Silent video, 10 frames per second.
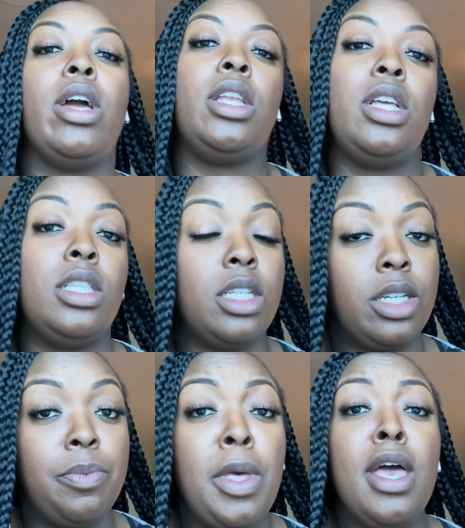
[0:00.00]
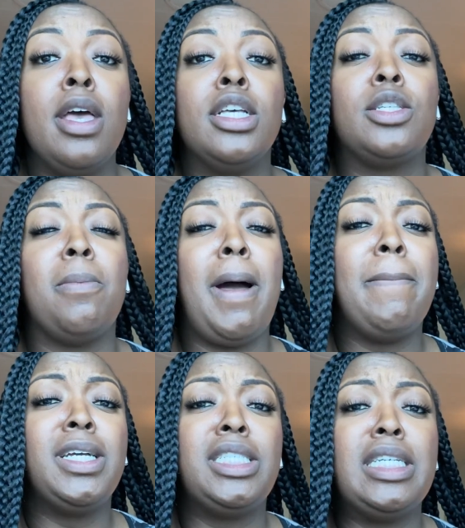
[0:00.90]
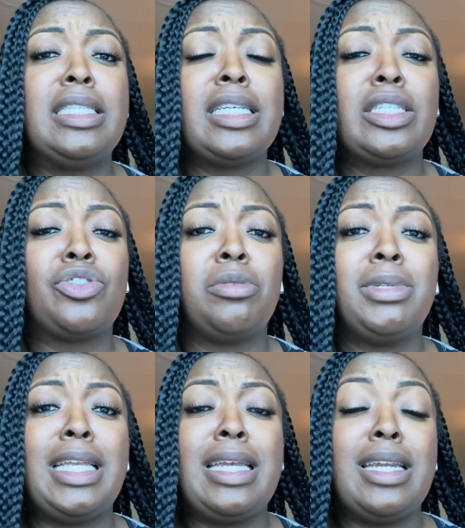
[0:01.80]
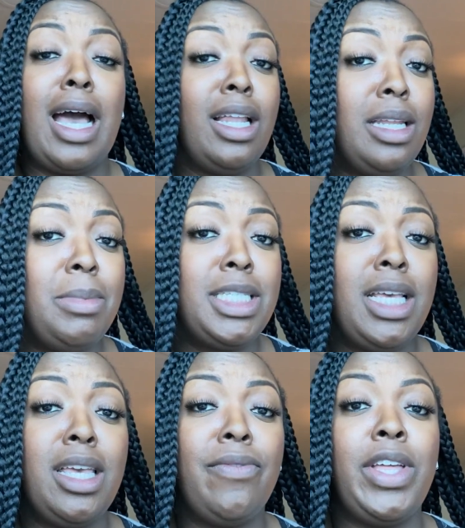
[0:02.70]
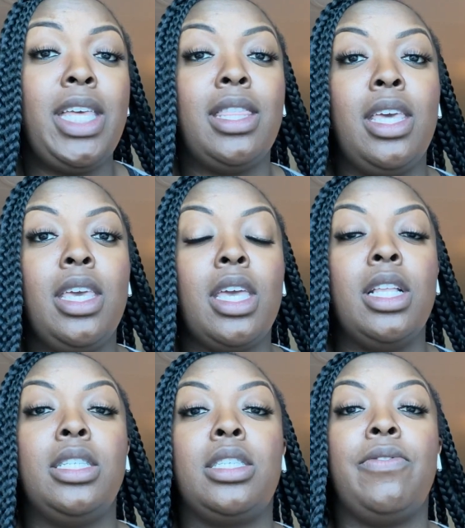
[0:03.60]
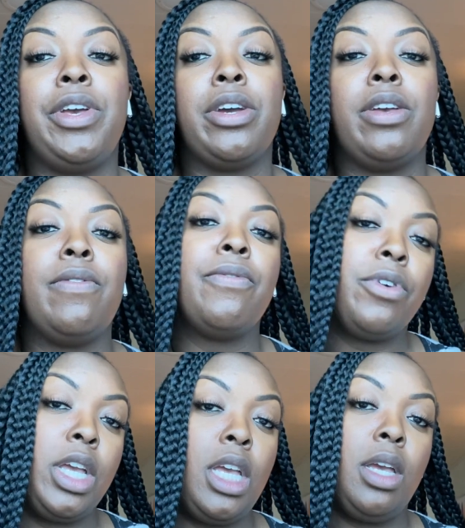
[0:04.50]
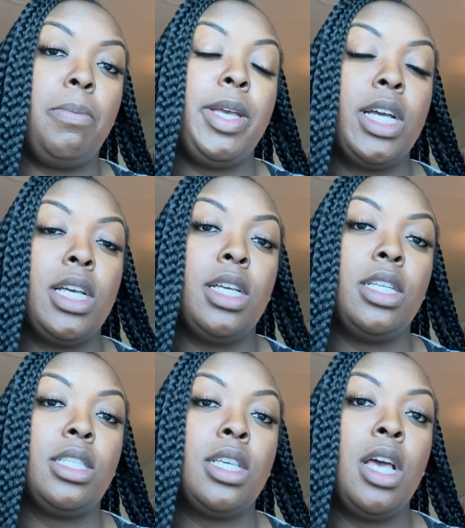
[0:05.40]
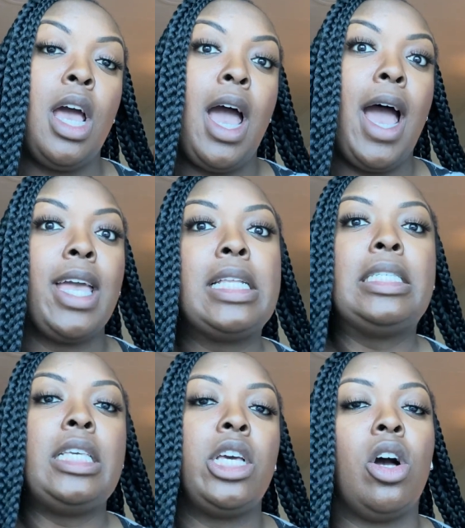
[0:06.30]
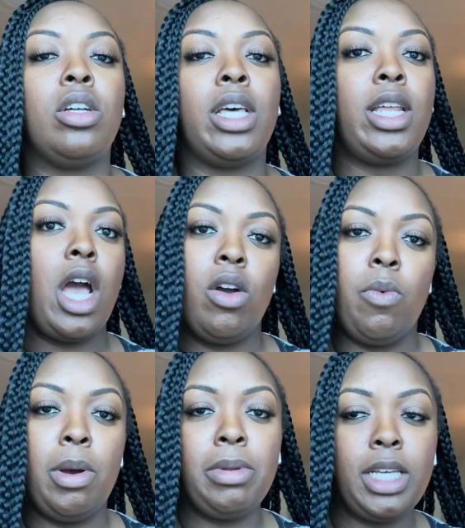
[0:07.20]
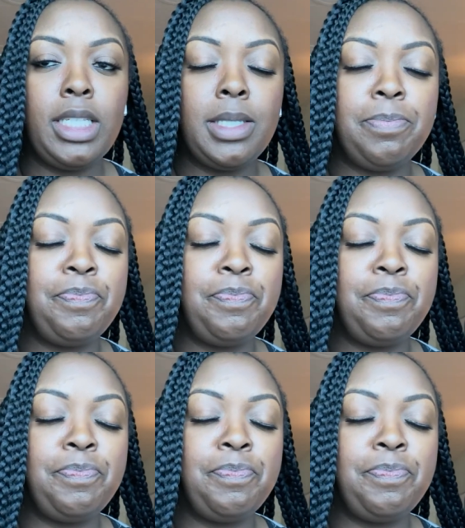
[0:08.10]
and need to do. So my budget is extremely not limiting. If anything, it's very freeing because I can see it all laid out in one place.